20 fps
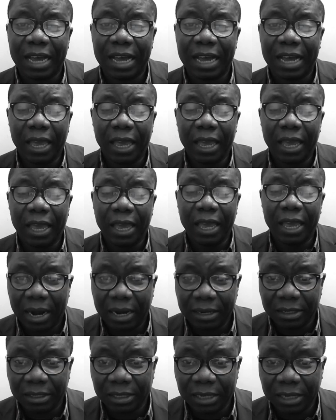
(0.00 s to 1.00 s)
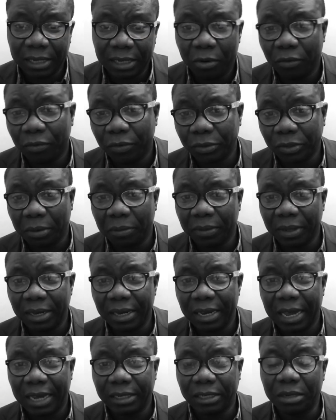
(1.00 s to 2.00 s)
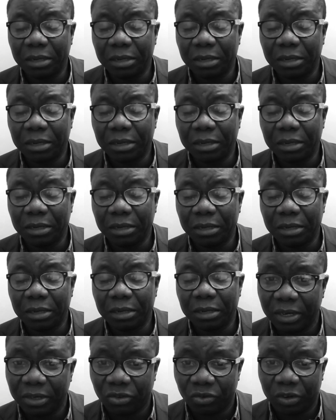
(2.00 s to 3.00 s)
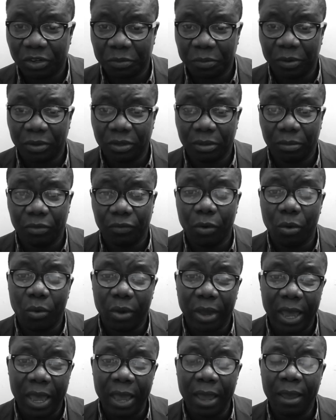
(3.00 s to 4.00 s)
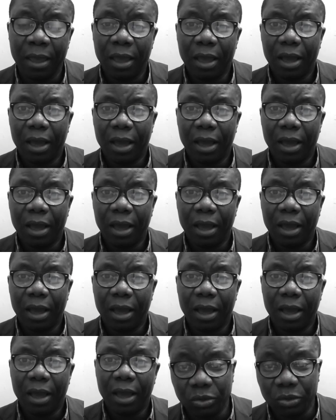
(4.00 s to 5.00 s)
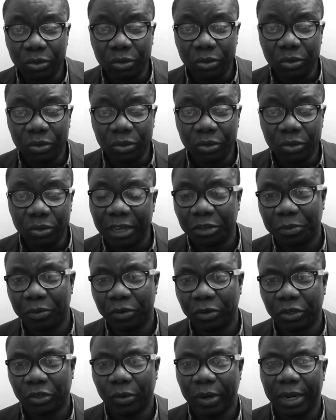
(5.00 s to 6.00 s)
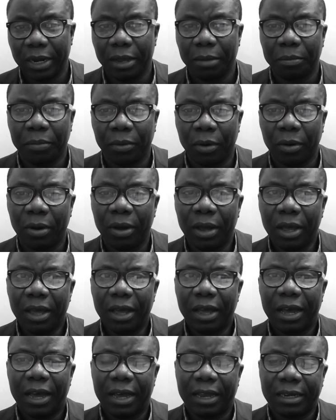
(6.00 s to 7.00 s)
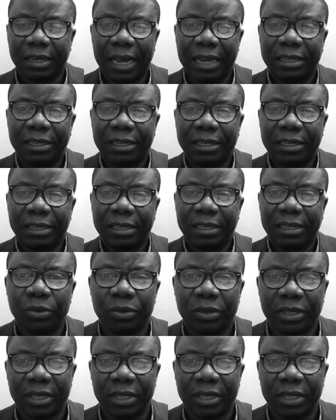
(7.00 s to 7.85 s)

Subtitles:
taking paracetamol for something that demon is responsible for, okay? You need to deal with them spiritually. But that is not to